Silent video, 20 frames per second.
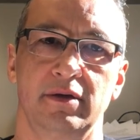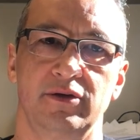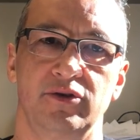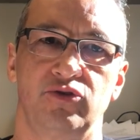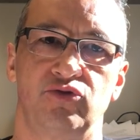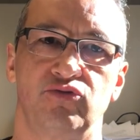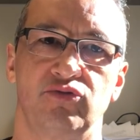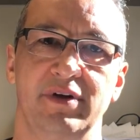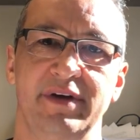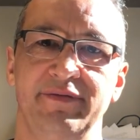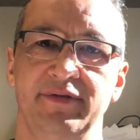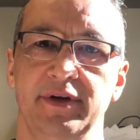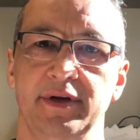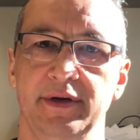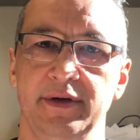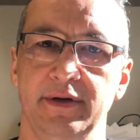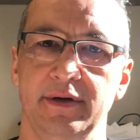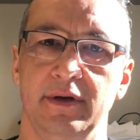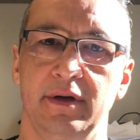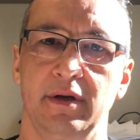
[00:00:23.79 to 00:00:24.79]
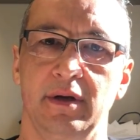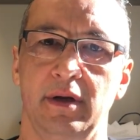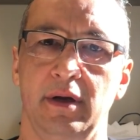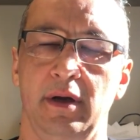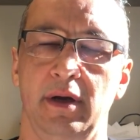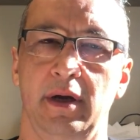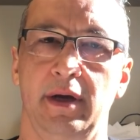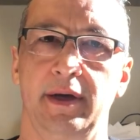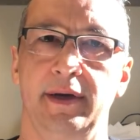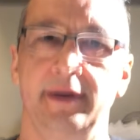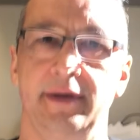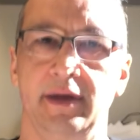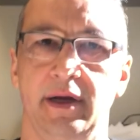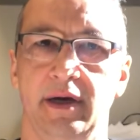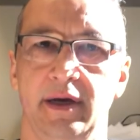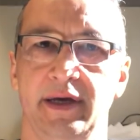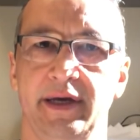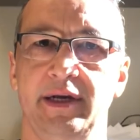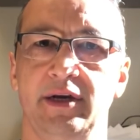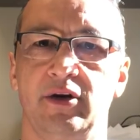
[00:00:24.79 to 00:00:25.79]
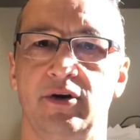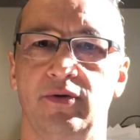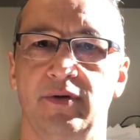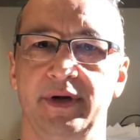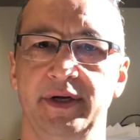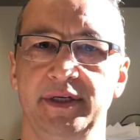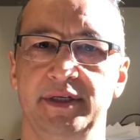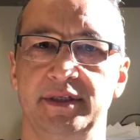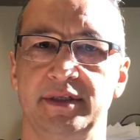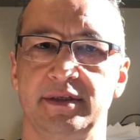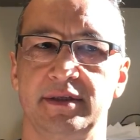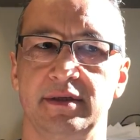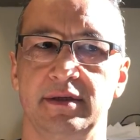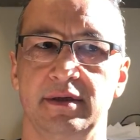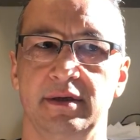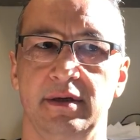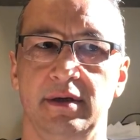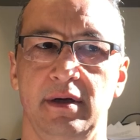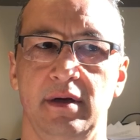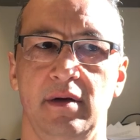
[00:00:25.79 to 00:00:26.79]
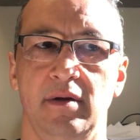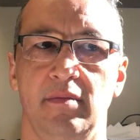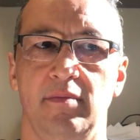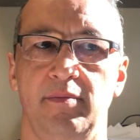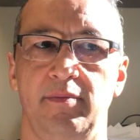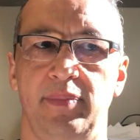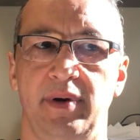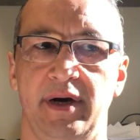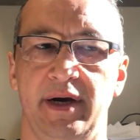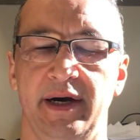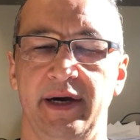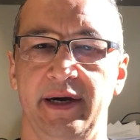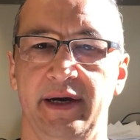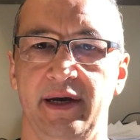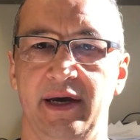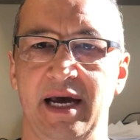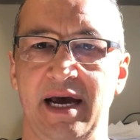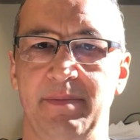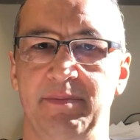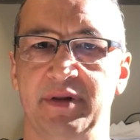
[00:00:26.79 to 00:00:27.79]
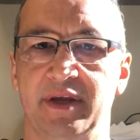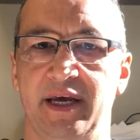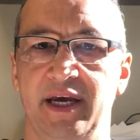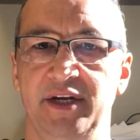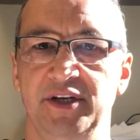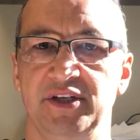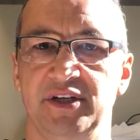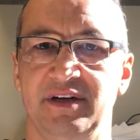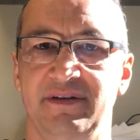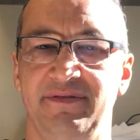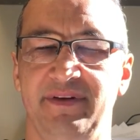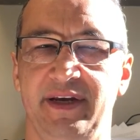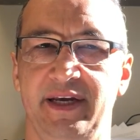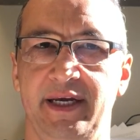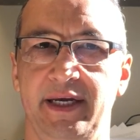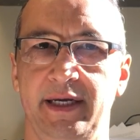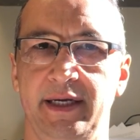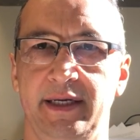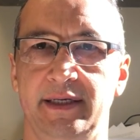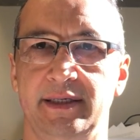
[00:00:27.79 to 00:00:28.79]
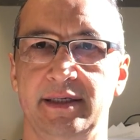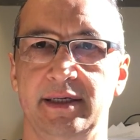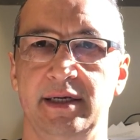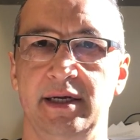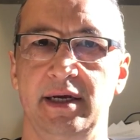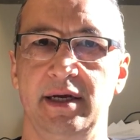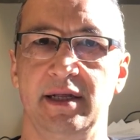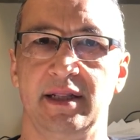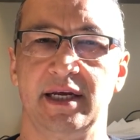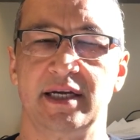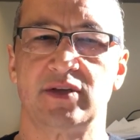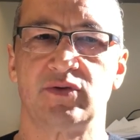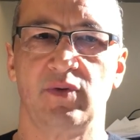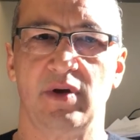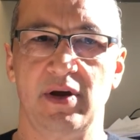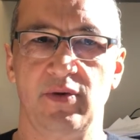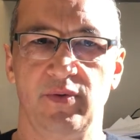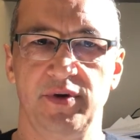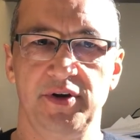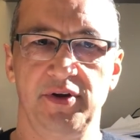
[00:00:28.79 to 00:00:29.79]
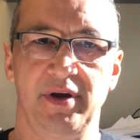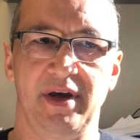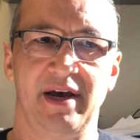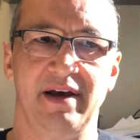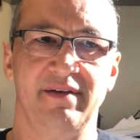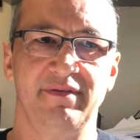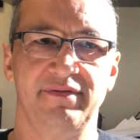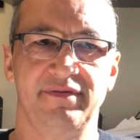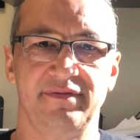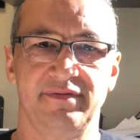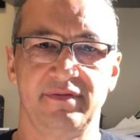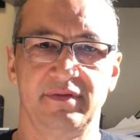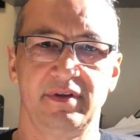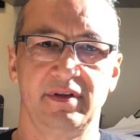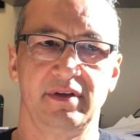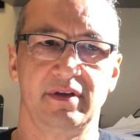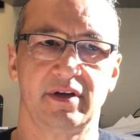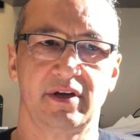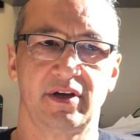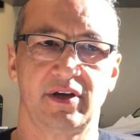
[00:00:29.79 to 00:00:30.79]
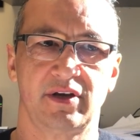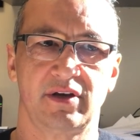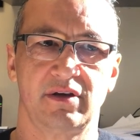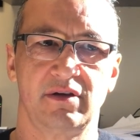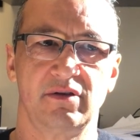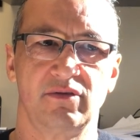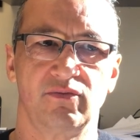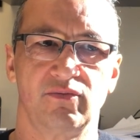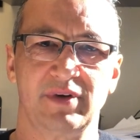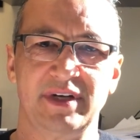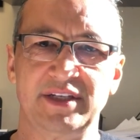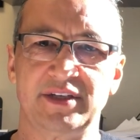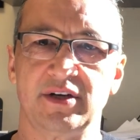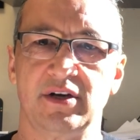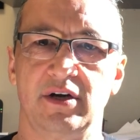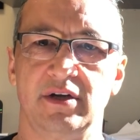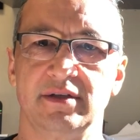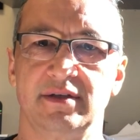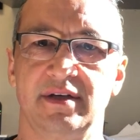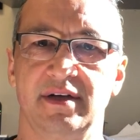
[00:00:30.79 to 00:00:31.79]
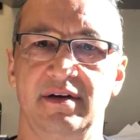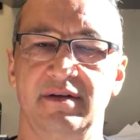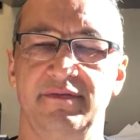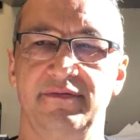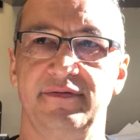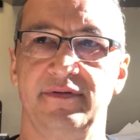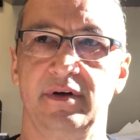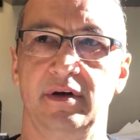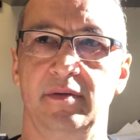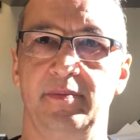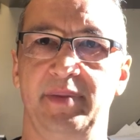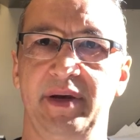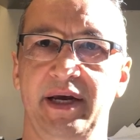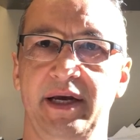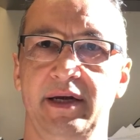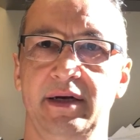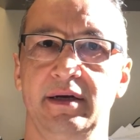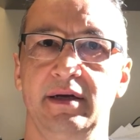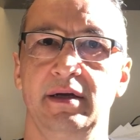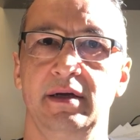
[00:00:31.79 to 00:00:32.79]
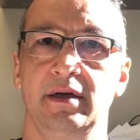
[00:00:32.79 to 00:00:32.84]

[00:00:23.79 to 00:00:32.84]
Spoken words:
driven and increased by application of heat. That's why when you have recent onset of pain,